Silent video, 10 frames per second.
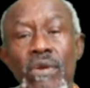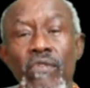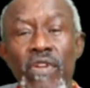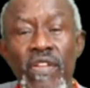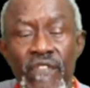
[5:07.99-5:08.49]

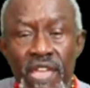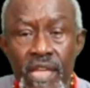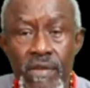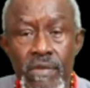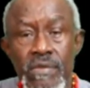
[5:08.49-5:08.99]

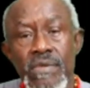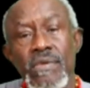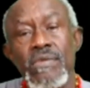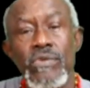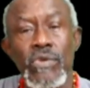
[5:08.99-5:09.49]
revealed
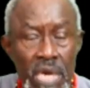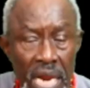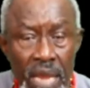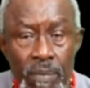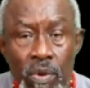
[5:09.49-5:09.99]
to the
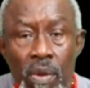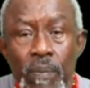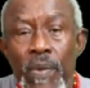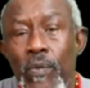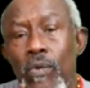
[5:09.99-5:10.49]
Liberian
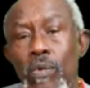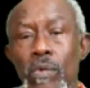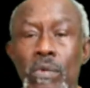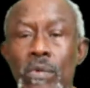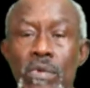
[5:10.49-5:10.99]
people
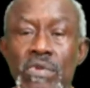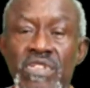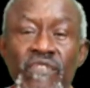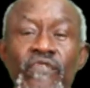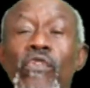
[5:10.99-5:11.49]

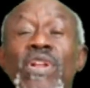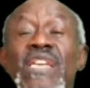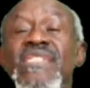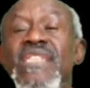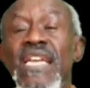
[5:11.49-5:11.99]
the full
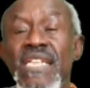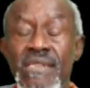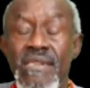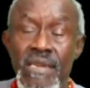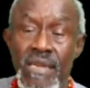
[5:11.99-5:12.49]
extent
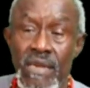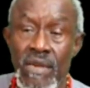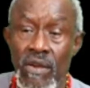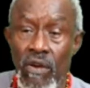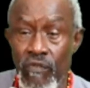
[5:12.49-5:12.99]

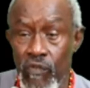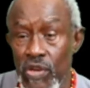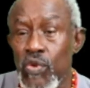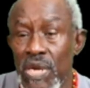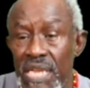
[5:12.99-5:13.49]
of
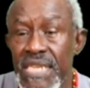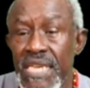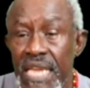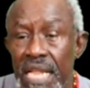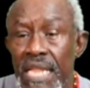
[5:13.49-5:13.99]

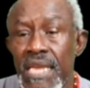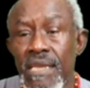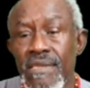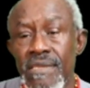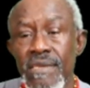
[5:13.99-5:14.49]
ritualistic
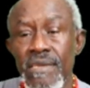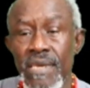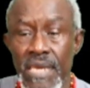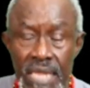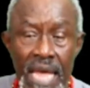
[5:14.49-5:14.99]
killings
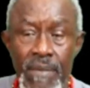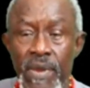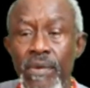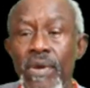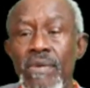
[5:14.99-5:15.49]
in
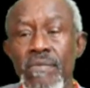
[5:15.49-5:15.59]
Liberia.